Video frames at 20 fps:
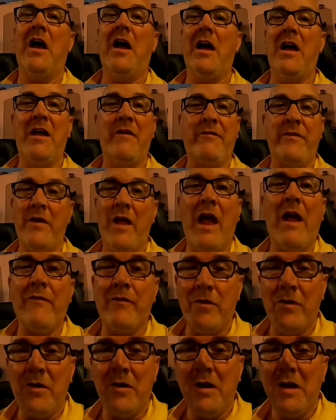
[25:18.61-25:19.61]
Uh, if you
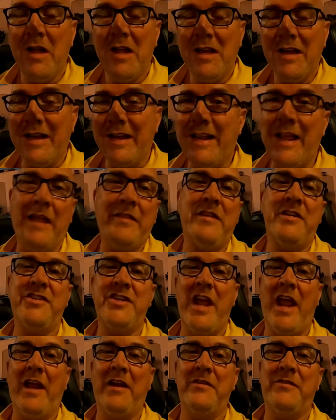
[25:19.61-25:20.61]
ever get the
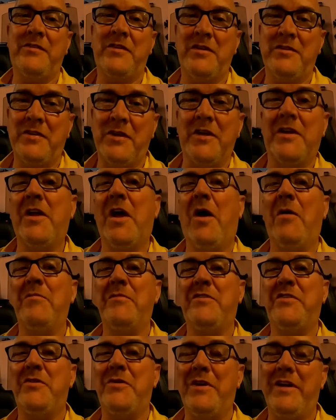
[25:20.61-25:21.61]
chance to
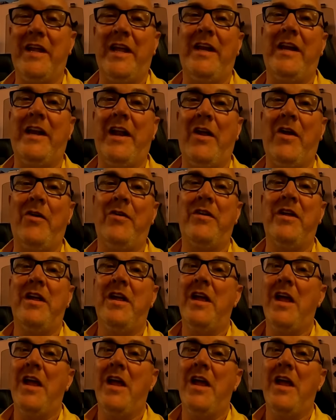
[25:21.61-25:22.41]
come to an in and out